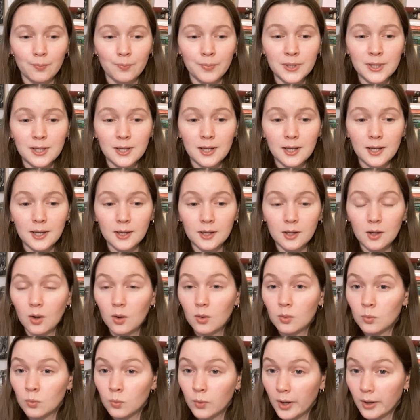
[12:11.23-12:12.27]
being
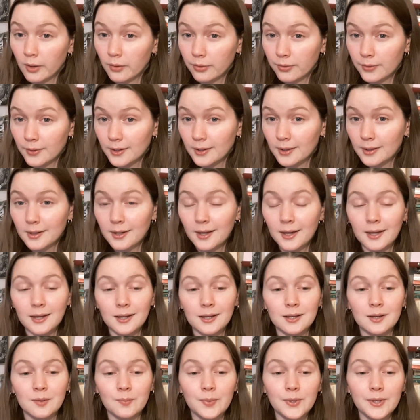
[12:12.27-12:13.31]
wealthy
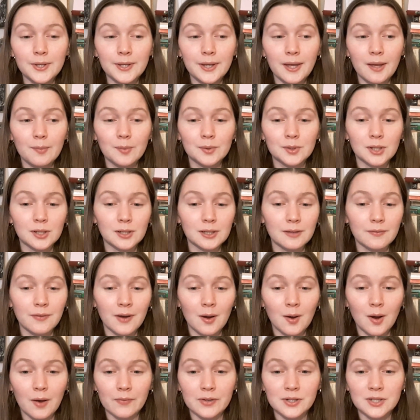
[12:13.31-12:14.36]
and being able to live
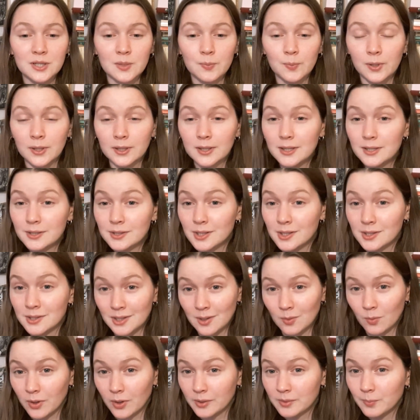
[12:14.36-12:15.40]
however she pleases,
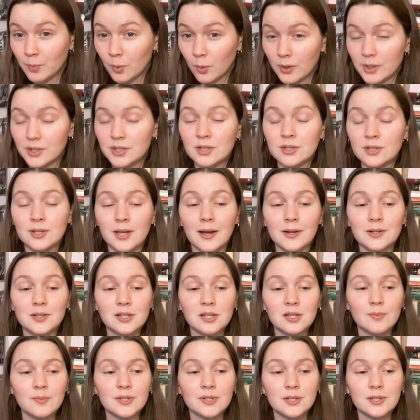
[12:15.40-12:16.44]
at one point she's
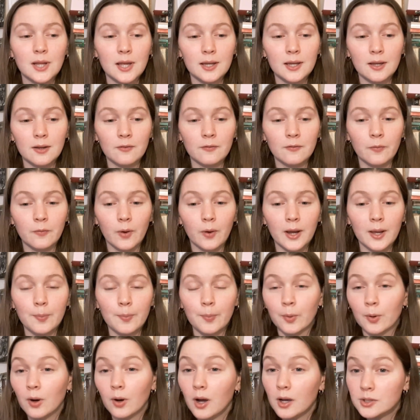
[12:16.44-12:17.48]
actually mistaken for a
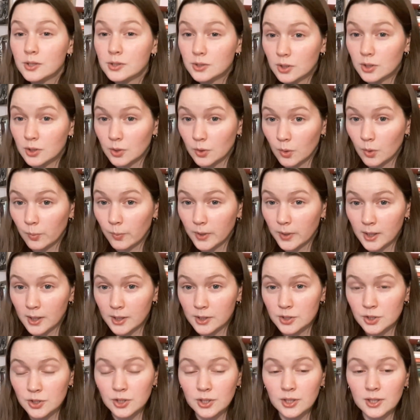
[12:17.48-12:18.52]
prostitute
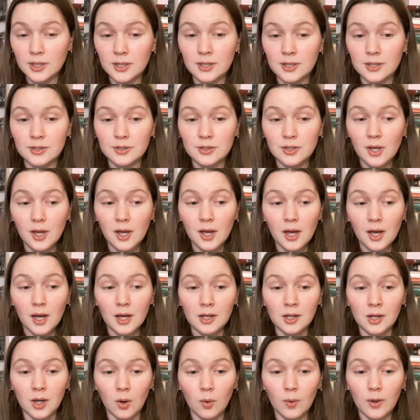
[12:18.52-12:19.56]
because she is
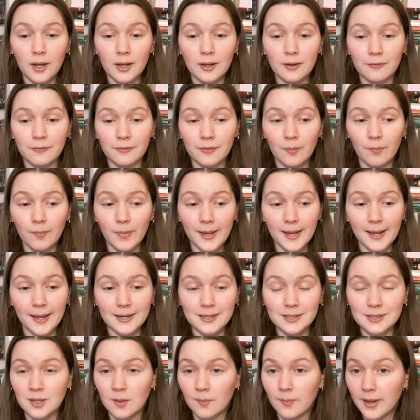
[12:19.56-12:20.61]
going from
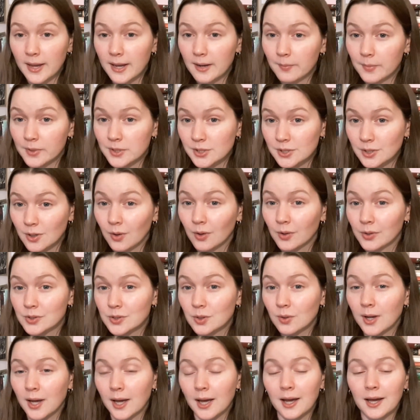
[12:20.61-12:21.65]
man to man. But she
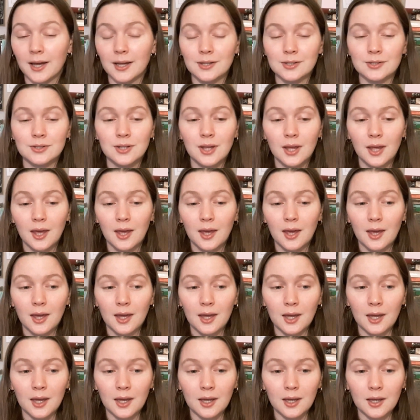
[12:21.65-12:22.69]
also has
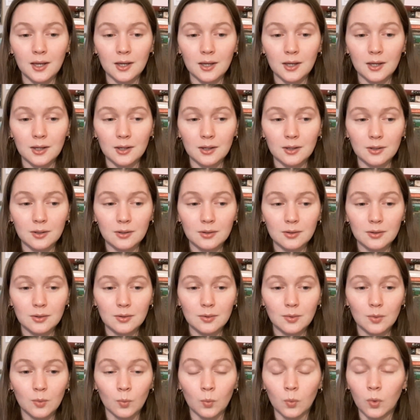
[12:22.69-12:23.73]
a
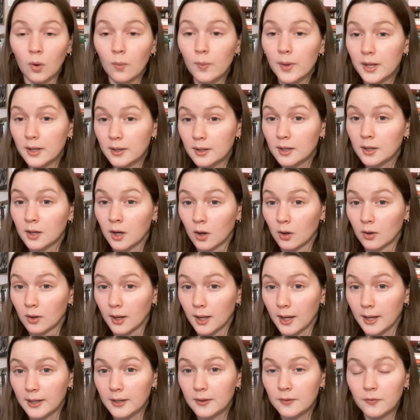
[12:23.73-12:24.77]
woman in her
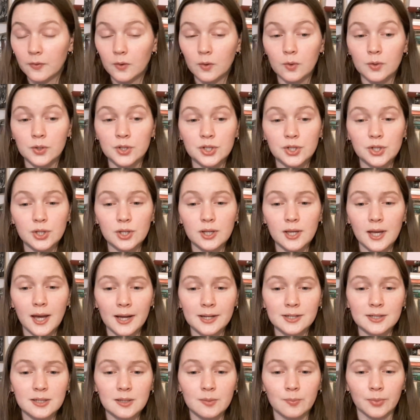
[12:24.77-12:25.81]
life who she
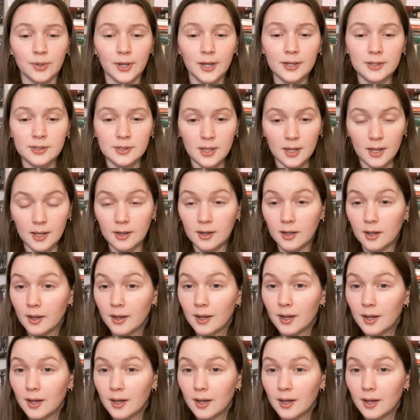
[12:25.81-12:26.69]
actually brings in